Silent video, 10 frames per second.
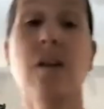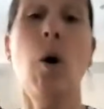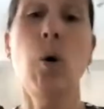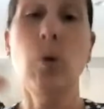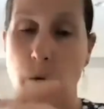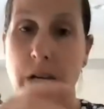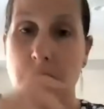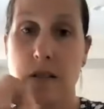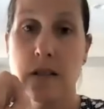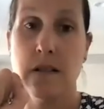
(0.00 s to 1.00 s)
and old
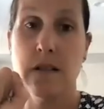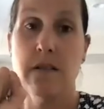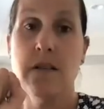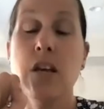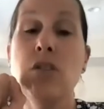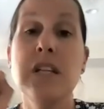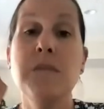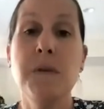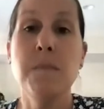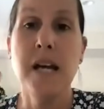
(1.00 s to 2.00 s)
audience that you need
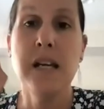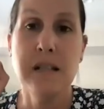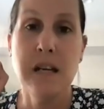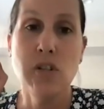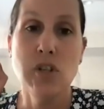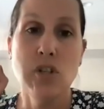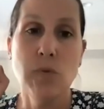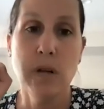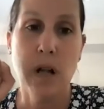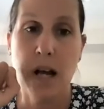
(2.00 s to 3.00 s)
to be paying attention to
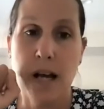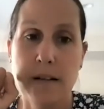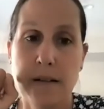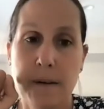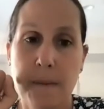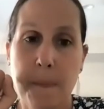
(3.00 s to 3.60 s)
online.